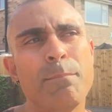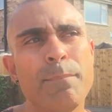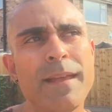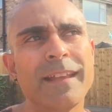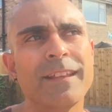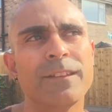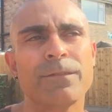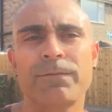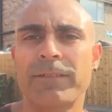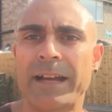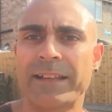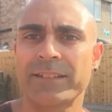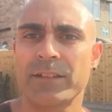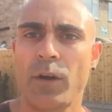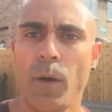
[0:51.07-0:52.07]
biggest
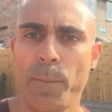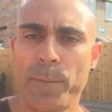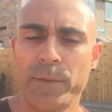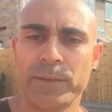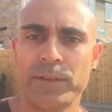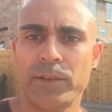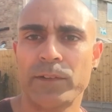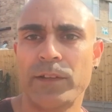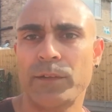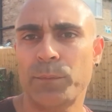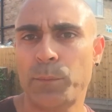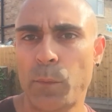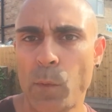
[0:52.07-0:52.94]
fast up until this